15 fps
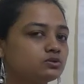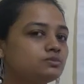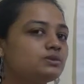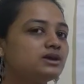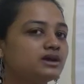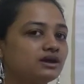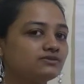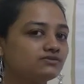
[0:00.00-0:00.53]
will
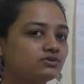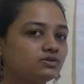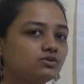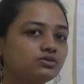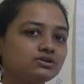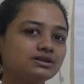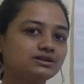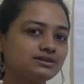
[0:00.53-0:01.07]
be
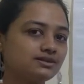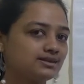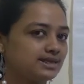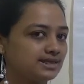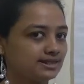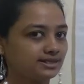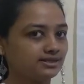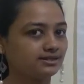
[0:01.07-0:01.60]
confused, that is
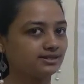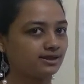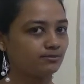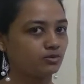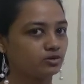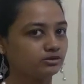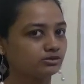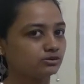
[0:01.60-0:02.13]
6th
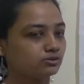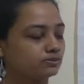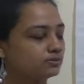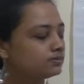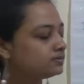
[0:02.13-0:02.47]
sum also.